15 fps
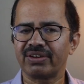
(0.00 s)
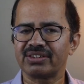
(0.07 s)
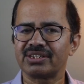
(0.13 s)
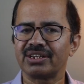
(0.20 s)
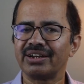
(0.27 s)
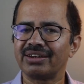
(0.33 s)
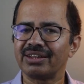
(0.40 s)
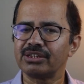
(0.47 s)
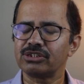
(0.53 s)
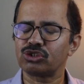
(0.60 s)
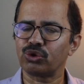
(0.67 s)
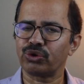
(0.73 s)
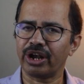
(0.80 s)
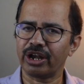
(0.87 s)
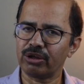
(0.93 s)
facilities
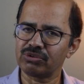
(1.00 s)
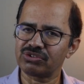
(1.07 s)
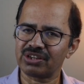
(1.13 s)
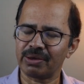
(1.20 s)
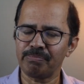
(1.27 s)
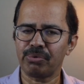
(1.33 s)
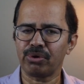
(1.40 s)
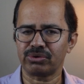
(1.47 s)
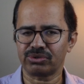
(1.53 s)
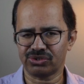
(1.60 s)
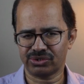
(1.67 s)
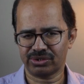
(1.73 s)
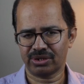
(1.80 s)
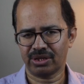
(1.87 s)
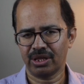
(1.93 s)
to reduce
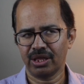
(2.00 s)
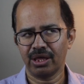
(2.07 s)
imports.